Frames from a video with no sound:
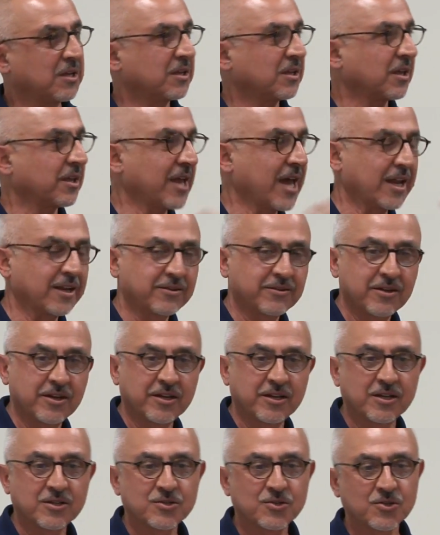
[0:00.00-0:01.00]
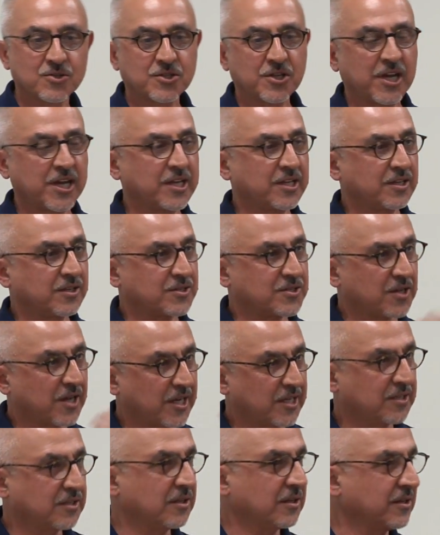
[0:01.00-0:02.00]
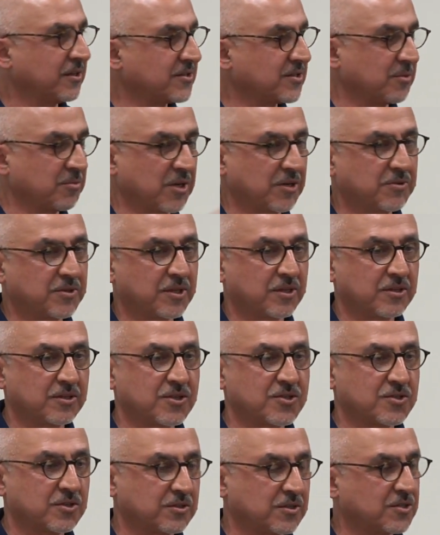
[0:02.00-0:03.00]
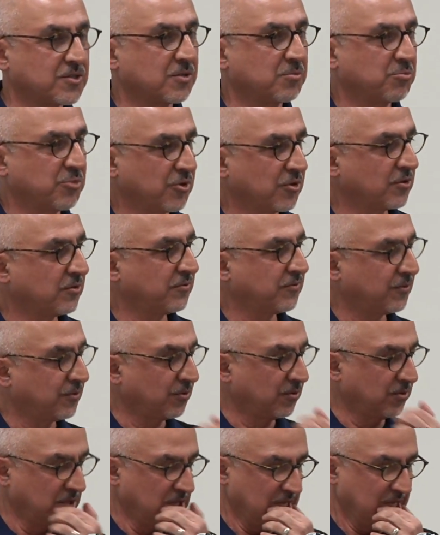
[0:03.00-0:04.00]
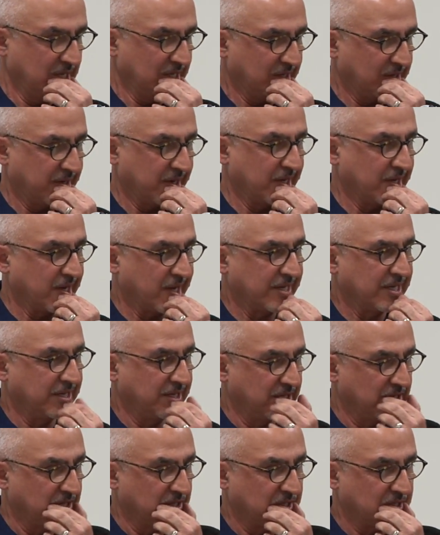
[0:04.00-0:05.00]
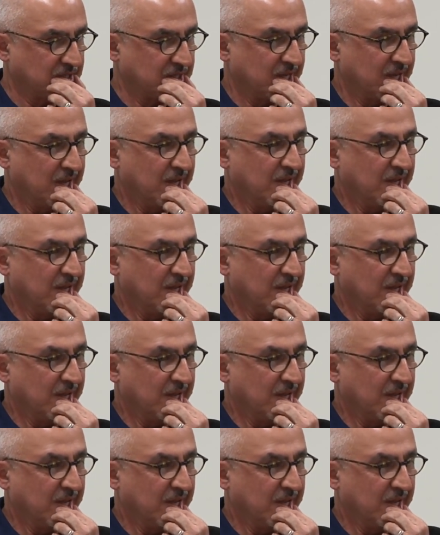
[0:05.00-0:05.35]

egalitarian societies, idealism, everything, these are, these are beautiful, great ideas,